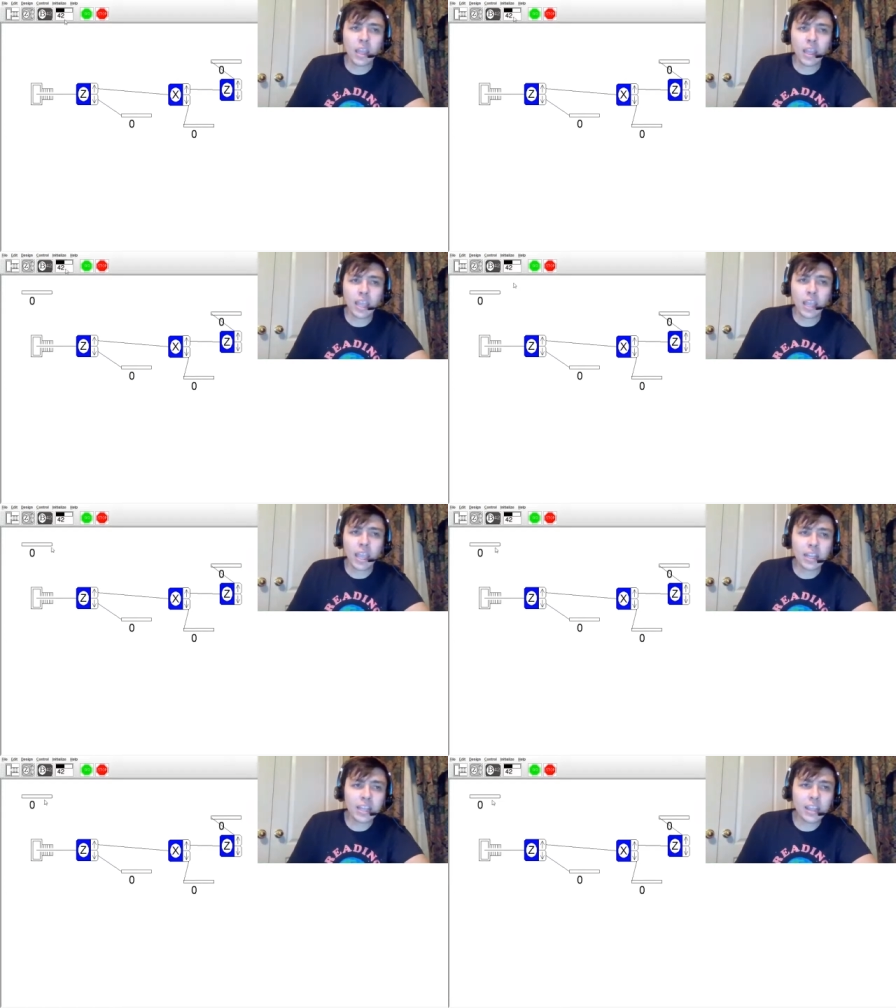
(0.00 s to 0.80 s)
And
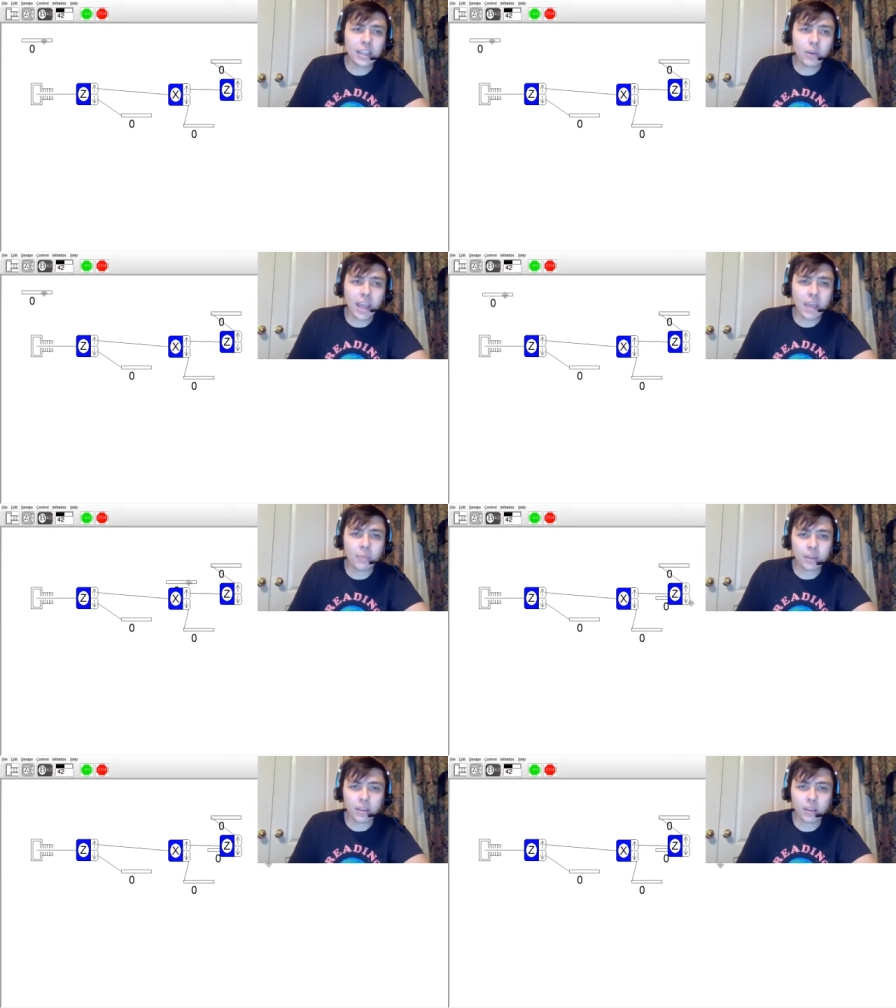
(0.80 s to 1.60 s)
let's see what
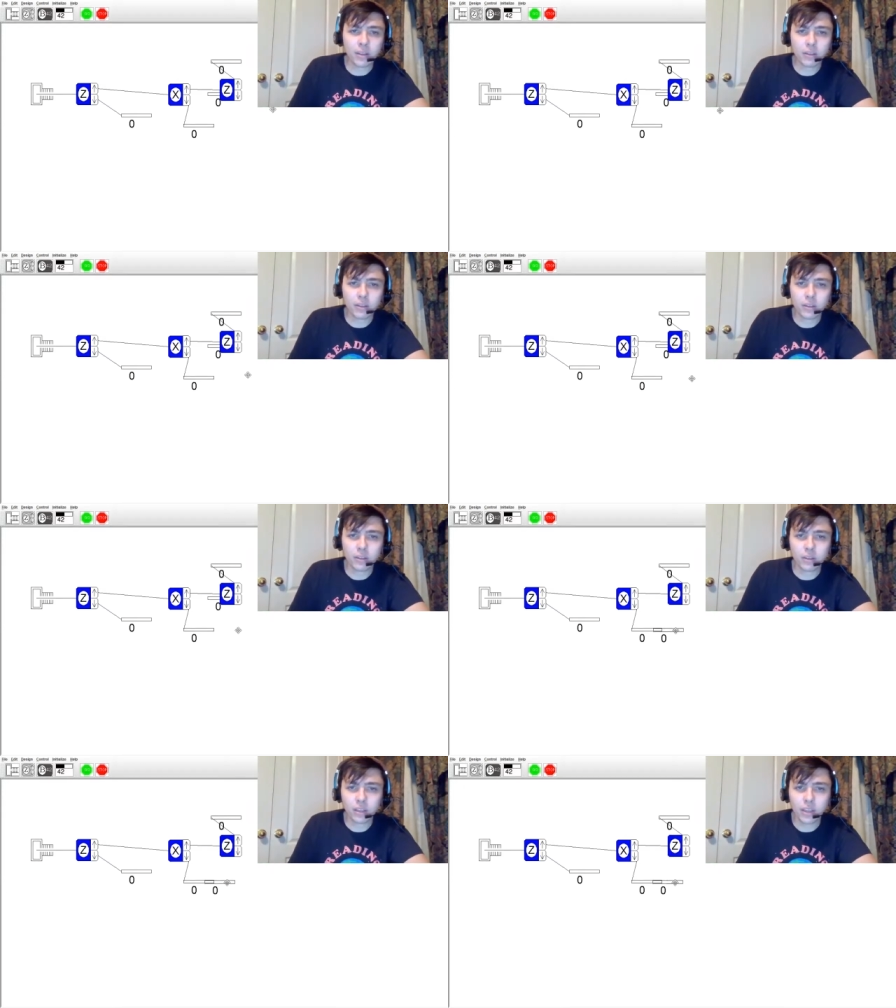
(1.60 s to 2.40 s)
happens.
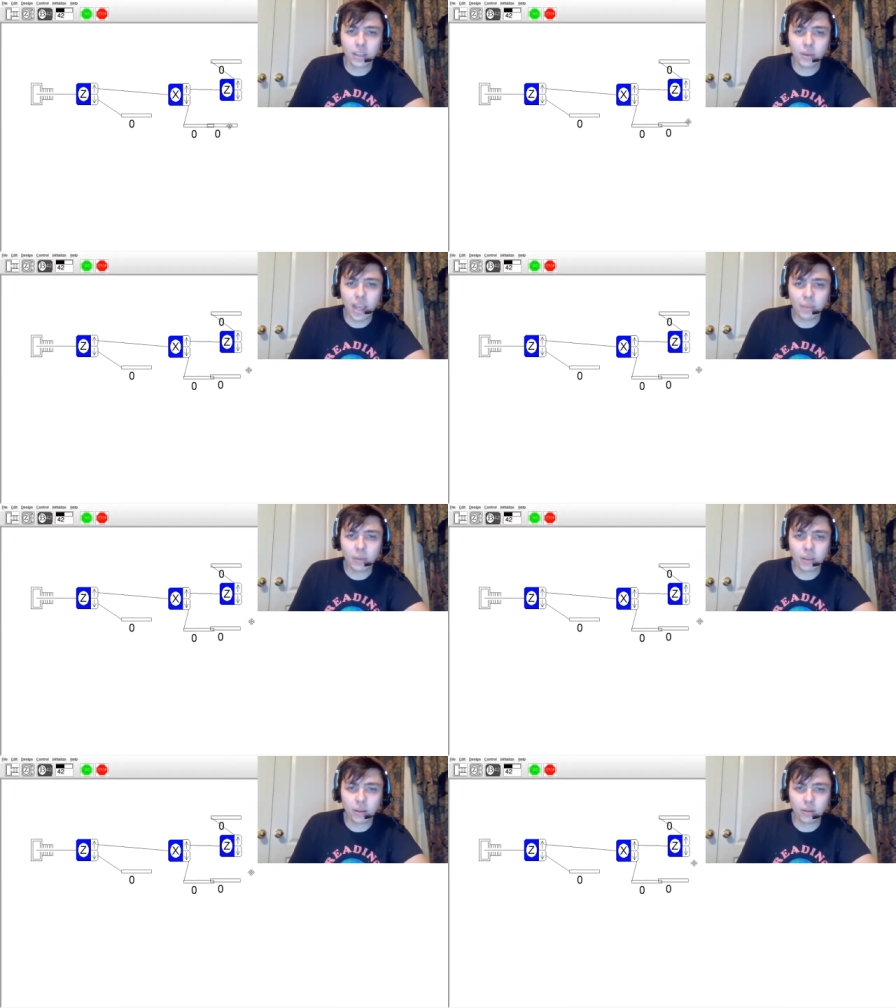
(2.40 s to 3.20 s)
Let's see what happens
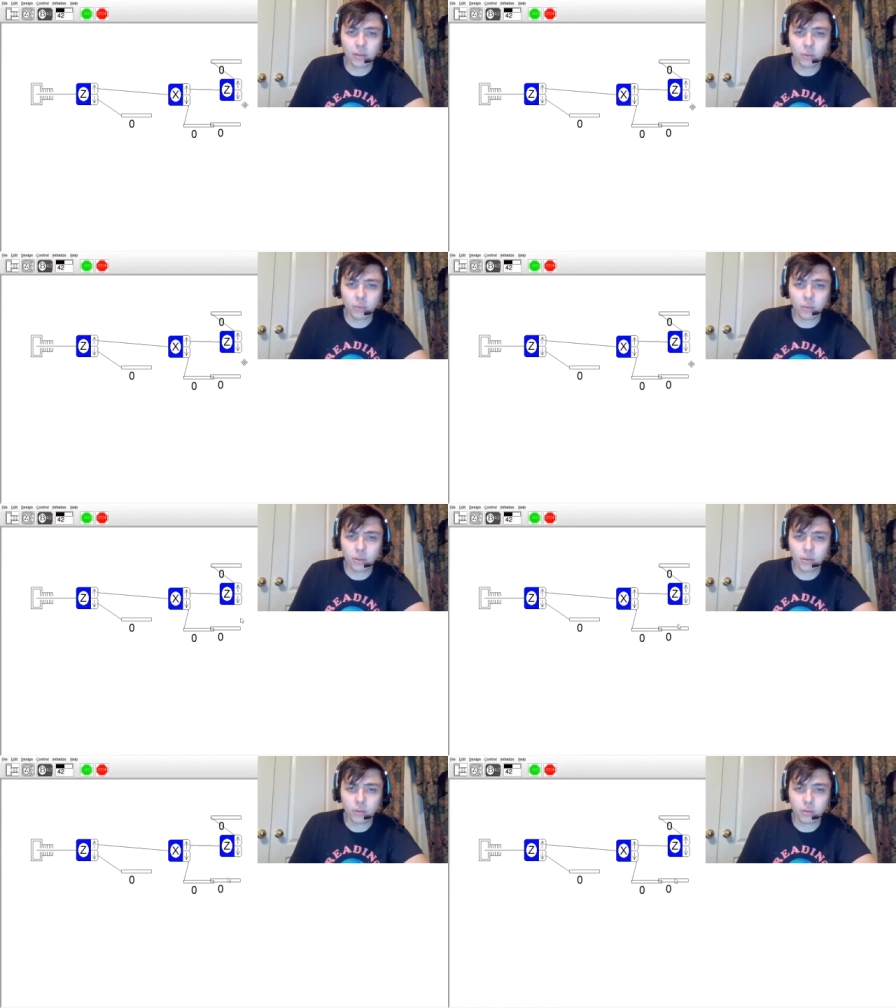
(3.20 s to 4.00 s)
here. Whoops.
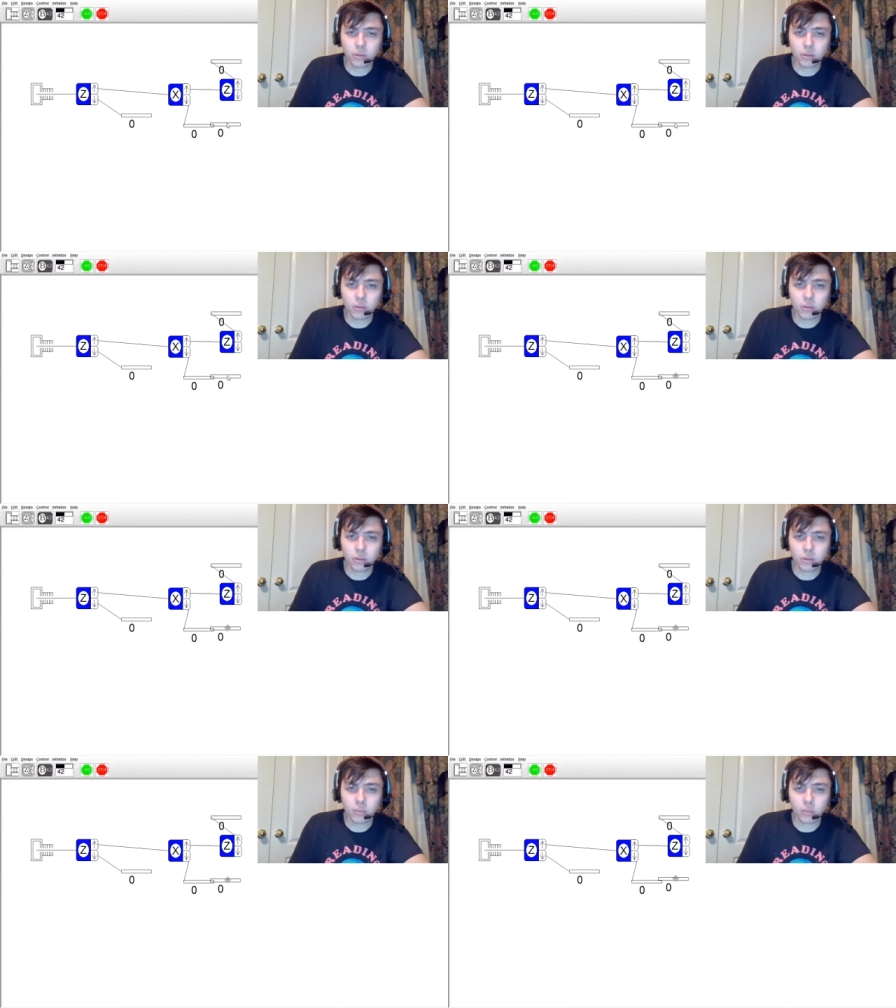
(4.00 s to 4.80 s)

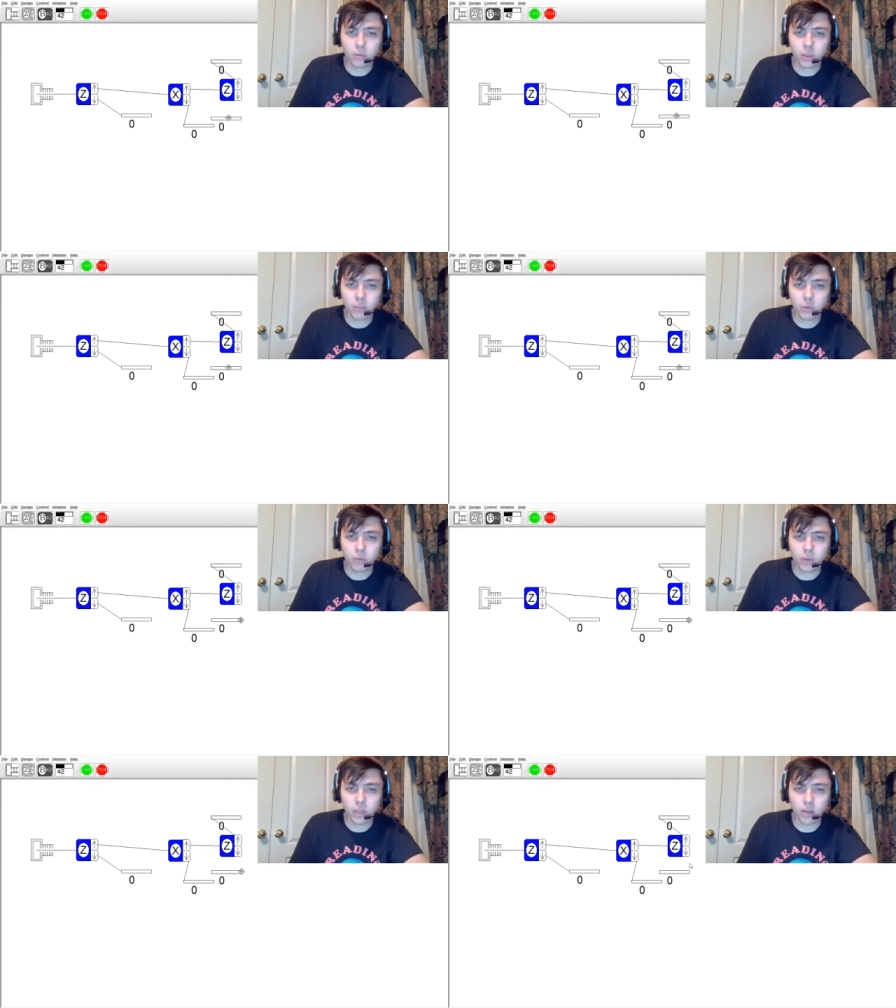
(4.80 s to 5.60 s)
Will this move?
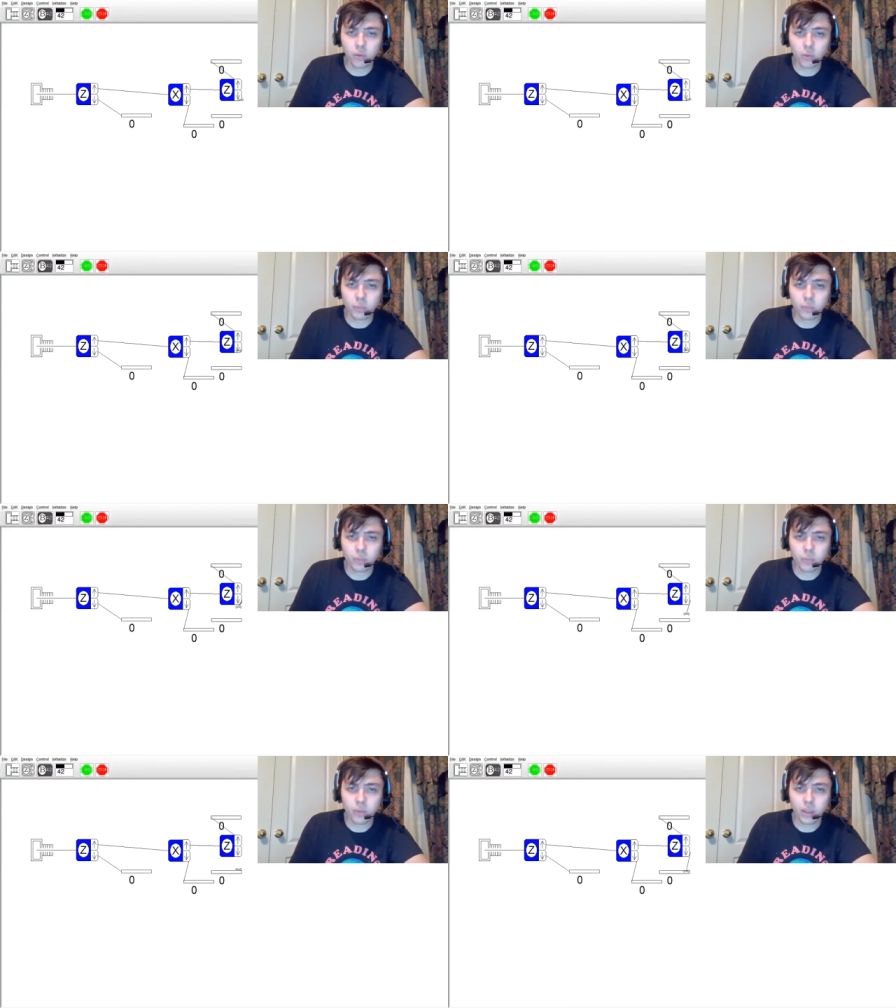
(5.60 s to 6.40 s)
Okay, cool.
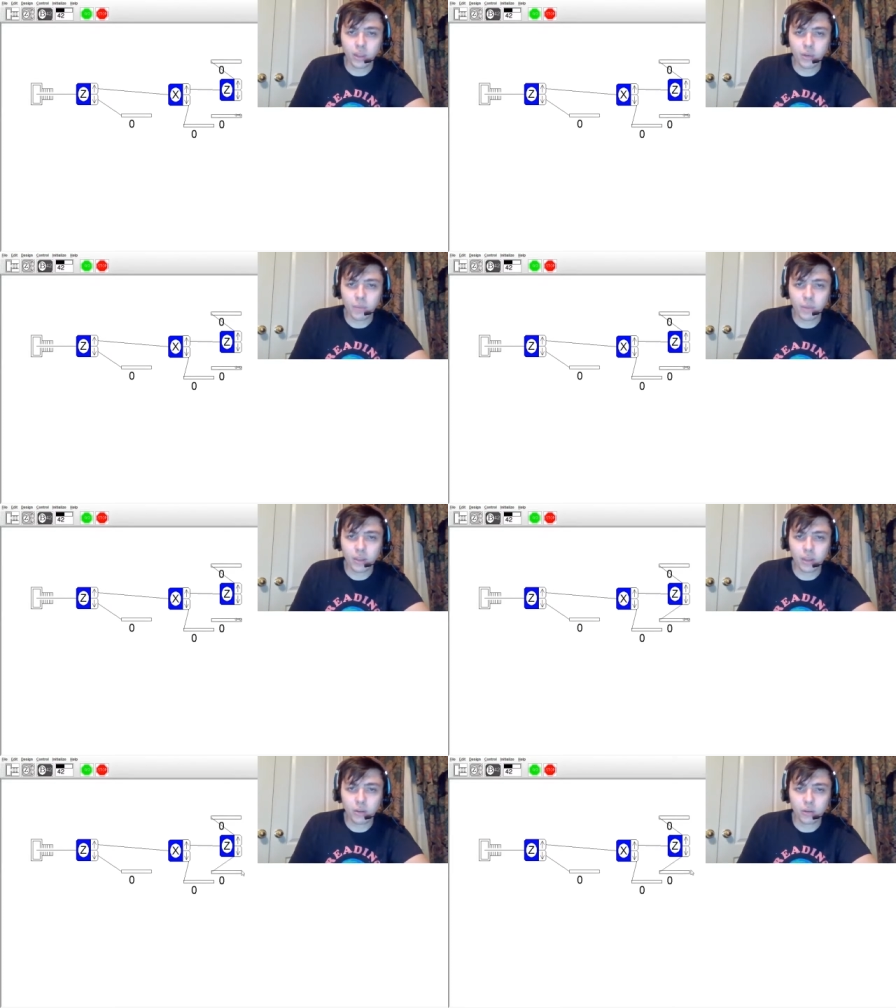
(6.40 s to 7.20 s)
Let's see what happens
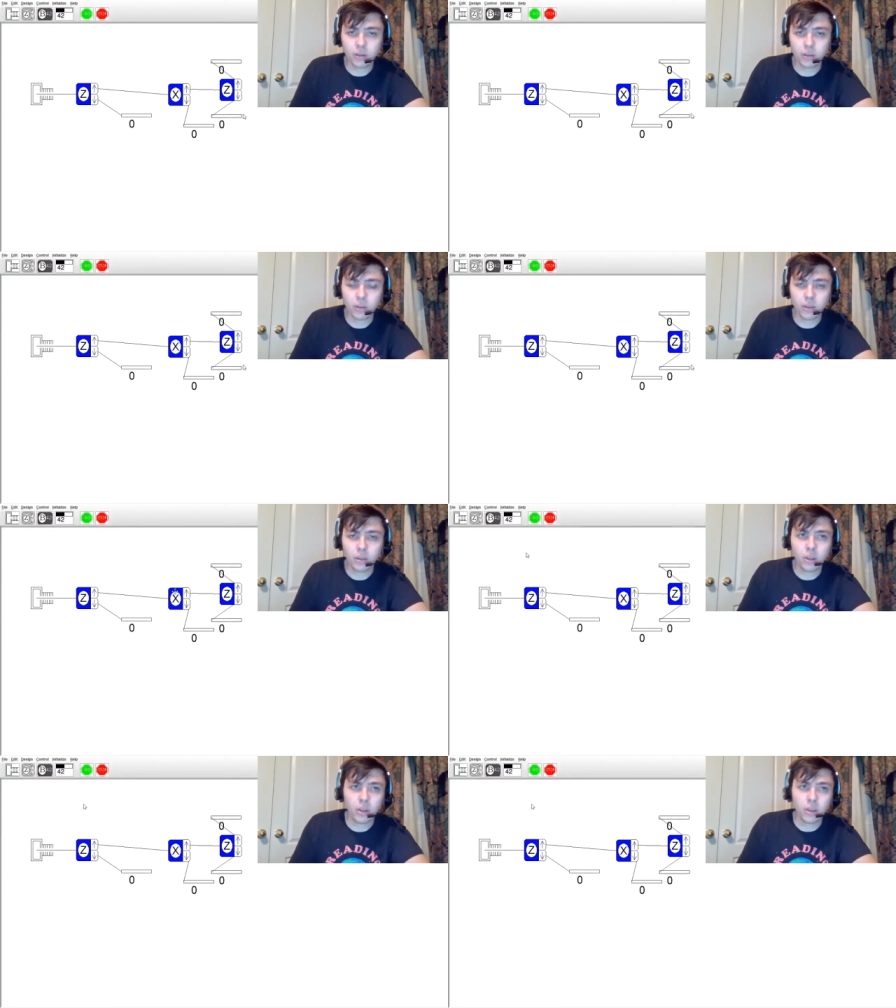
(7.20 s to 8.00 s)
here.
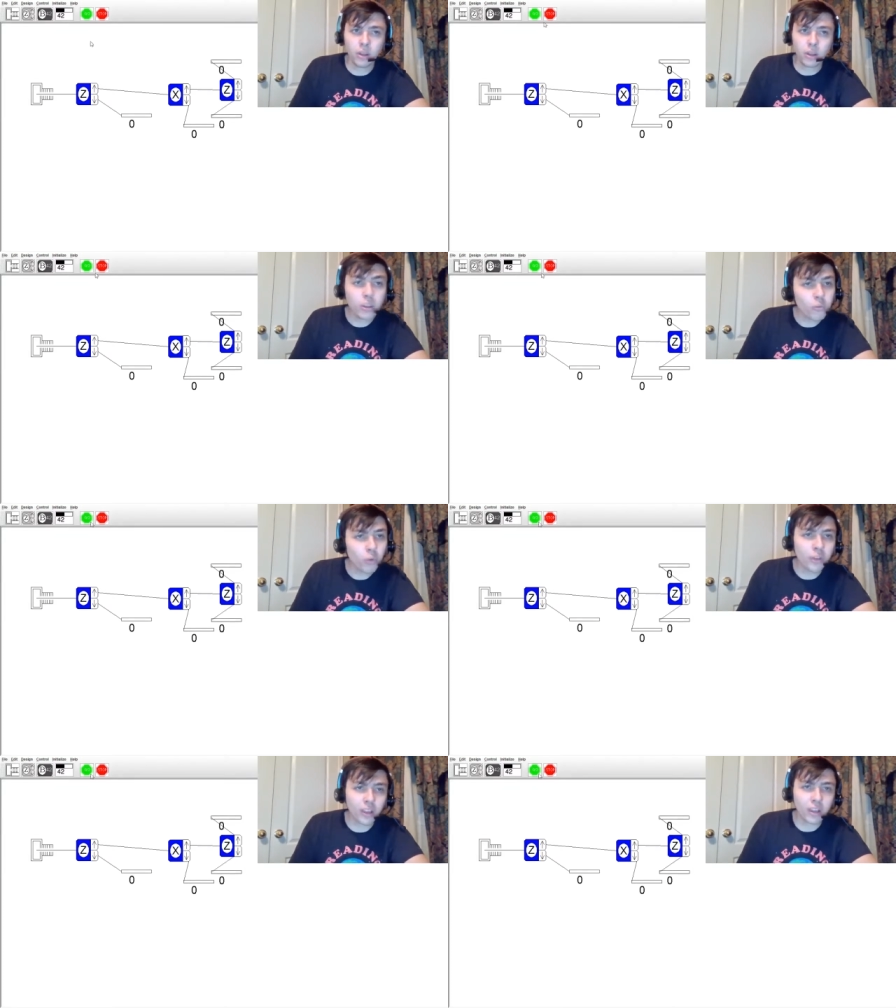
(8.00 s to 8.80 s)
So let's run
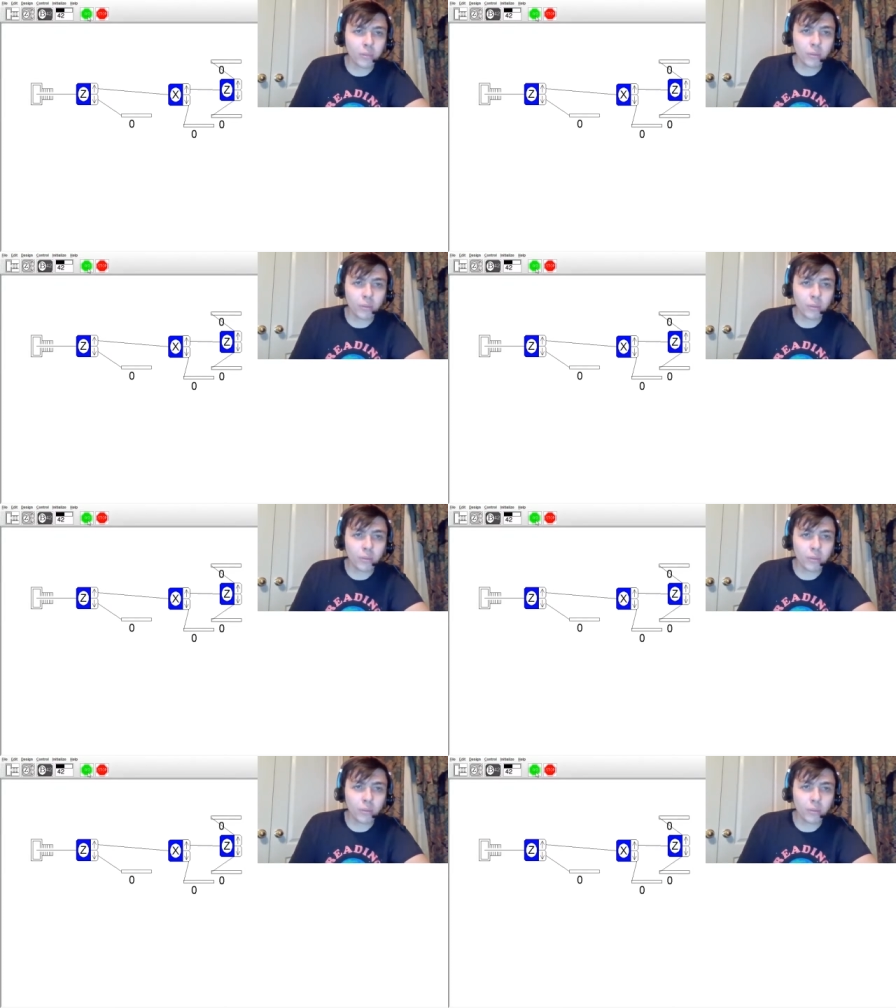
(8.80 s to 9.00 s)
this experiment.